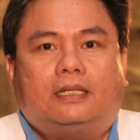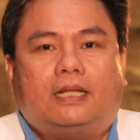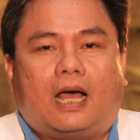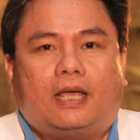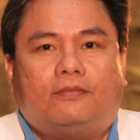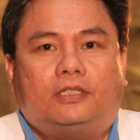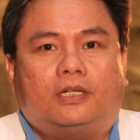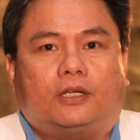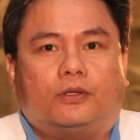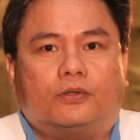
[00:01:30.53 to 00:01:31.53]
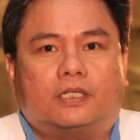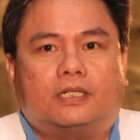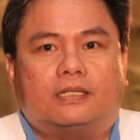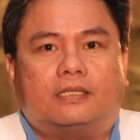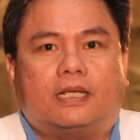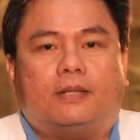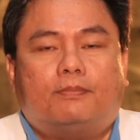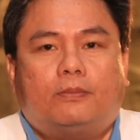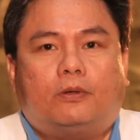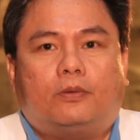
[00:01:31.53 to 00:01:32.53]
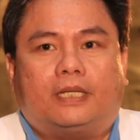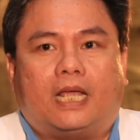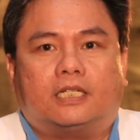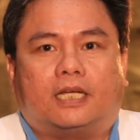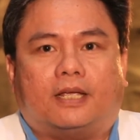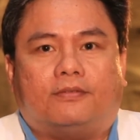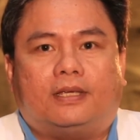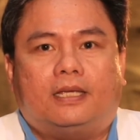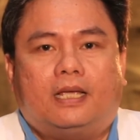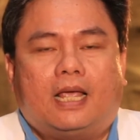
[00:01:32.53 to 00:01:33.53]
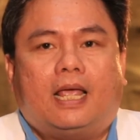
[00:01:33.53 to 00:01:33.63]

the IV drug users, and people with HIV.